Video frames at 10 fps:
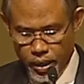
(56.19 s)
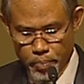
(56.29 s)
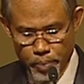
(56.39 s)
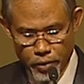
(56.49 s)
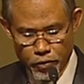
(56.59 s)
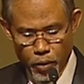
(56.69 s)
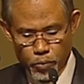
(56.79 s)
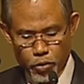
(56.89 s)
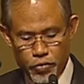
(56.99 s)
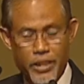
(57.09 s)
a
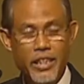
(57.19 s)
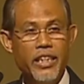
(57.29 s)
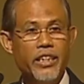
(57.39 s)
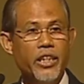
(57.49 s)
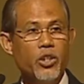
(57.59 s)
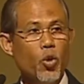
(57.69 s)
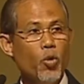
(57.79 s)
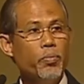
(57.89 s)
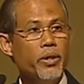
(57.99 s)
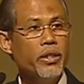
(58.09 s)
platform to facilitate
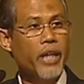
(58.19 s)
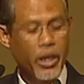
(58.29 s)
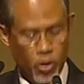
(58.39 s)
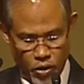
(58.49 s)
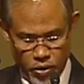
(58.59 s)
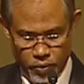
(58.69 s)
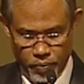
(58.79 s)
open dialogue